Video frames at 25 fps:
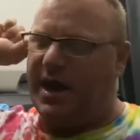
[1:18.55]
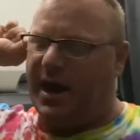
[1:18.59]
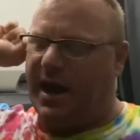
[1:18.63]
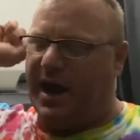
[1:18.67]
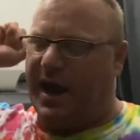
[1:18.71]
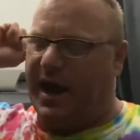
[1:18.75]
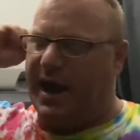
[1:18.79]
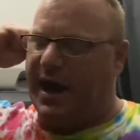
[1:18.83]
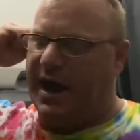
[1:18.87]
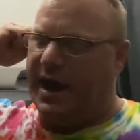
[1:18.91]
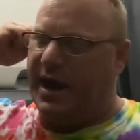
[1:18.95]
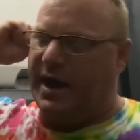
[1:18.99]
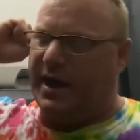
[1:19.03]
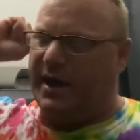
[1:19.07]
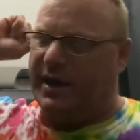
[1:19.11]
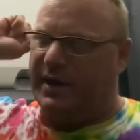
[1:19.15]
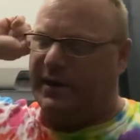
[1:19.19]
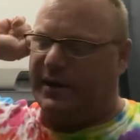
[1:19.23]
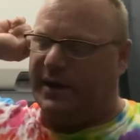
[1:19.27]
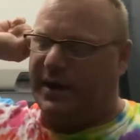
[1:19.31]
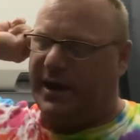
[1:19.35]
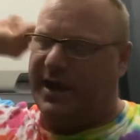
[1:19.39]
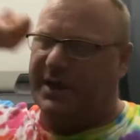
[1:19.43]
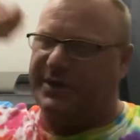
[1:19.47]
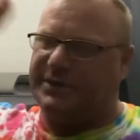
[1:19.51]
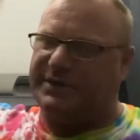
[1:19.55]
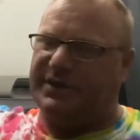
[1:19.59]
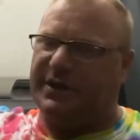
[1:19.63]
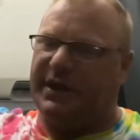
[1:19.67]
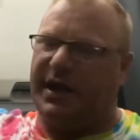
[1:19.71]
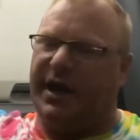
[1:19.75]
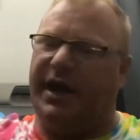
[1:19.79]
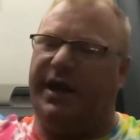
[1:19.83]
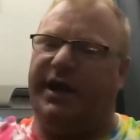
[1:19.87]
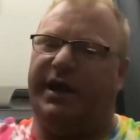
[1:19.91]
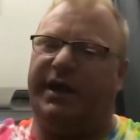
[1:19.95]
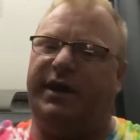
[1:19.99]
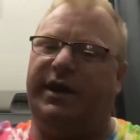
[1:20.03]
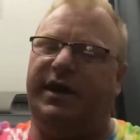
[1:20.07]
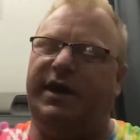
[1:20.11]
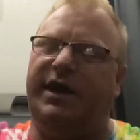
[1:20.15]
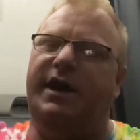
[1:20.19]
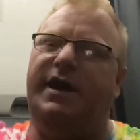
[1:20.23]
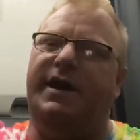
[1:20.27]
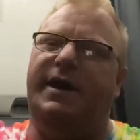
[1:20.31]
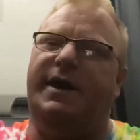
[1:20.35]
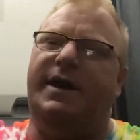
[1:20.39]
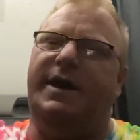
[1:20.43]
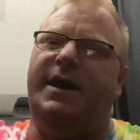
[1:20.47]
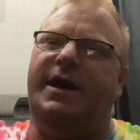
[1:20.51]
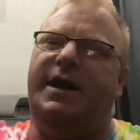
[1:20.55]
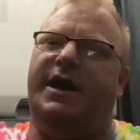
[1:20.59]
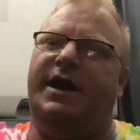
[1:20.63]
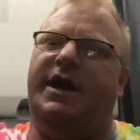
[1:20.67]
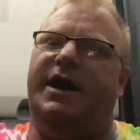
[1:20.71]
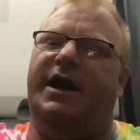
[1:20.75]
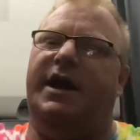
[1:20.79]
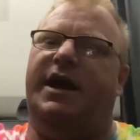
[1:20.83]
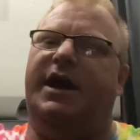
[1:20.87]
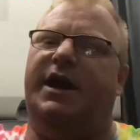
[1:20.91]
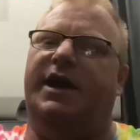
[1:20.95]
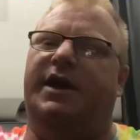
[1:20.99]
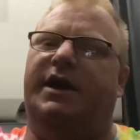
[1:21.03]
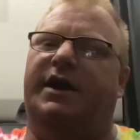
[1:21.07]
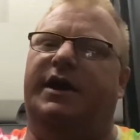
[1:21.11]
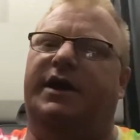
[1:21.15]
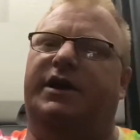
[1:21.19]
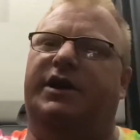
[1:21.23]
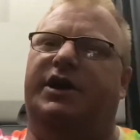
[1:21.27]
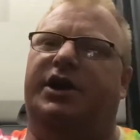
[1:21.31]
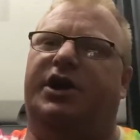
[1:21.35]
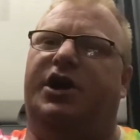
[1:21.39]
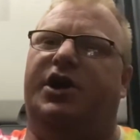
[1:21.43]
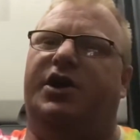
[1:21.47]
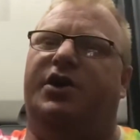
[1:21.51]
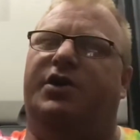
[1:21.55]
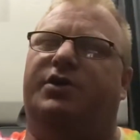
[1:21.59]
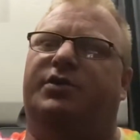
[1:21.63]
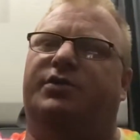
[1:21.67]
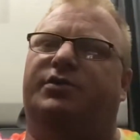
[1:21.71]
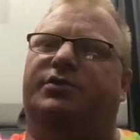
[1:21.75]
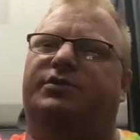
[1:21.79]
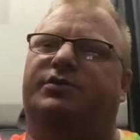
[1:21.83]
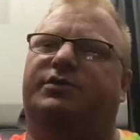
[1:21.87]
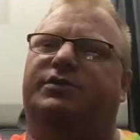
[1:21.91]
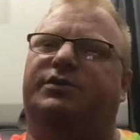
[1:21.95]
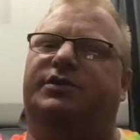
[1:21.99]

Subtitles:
And it's like, you know,